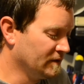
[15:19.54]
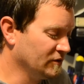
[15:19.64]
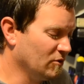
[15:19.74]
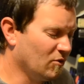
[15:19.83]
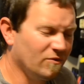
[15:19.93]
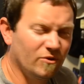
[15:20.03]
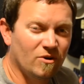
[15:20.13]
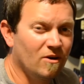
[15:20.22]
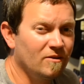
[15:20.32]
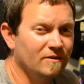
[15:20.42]
So
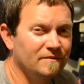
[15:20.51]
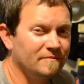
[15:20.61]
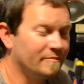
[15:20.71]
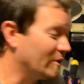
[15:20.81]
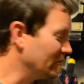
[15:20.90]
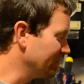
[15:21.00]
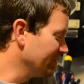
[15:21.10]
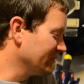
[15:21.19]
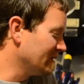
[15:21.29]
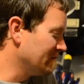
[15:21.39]
overall, both
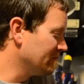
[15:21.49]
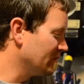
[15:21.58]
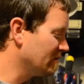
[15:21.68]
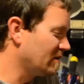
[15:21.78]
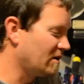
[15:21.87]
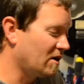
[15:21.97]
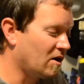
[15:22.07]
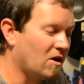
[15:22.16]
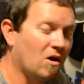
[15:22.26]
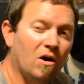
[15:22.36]
of them
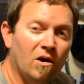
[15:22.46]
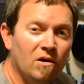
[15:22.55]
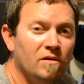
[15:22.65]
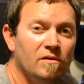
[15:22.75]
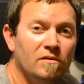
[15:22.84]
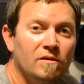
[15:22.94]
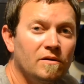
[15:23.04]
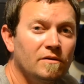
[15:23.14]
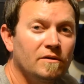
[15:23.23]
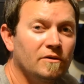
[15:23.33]
are
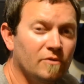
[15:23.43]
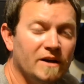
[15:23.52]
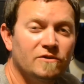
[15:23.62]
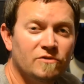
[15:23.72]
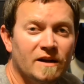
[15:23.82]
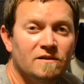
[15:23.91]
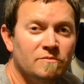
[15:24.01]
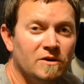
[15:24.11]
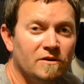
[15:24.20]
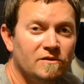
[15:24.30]
great
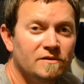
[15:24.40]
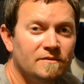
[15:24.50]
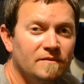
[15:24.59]
transmitters.